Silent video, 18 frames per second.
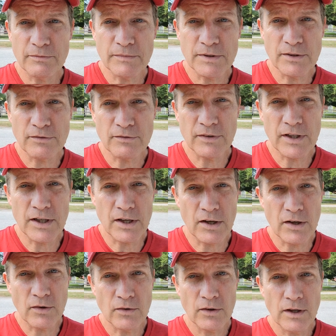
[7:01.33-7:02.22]
this
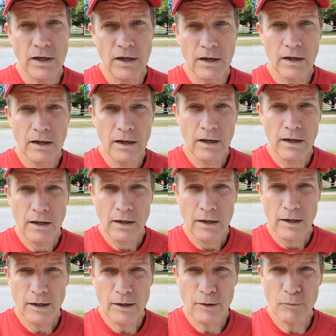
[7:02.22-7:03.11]
video.
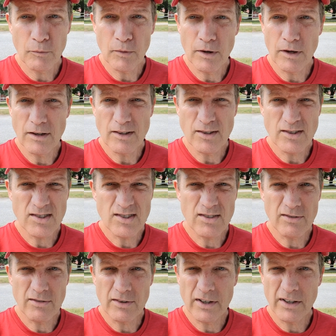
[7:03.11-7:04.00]
It
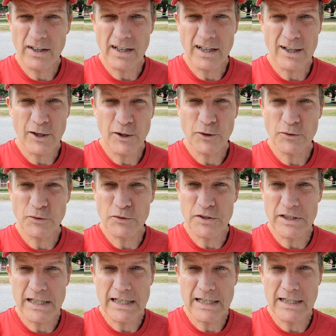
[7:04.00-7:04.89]
was very closed
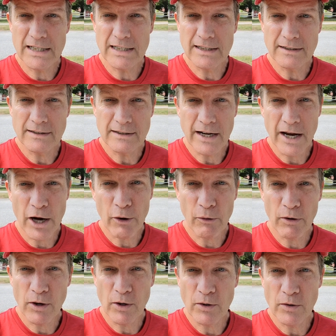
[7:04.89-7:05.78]
in and
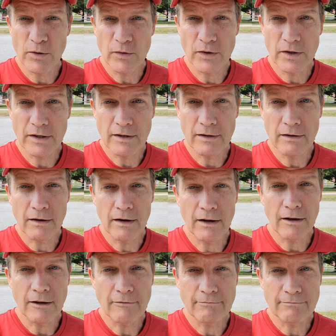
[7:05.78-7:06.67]
narrow, and
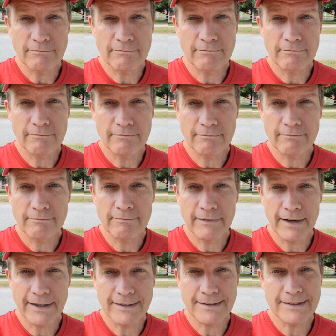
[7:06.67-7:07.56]

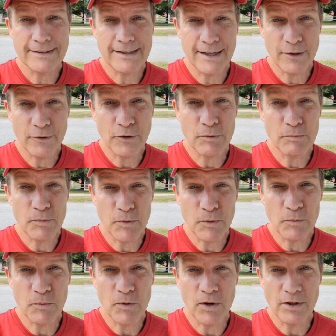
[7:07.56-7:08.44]
had to stay on the
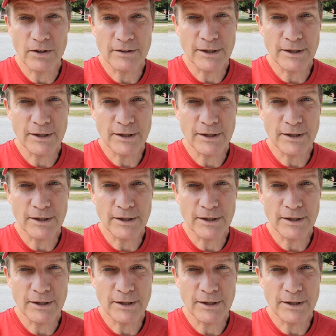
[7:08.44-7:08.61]
boardwalk.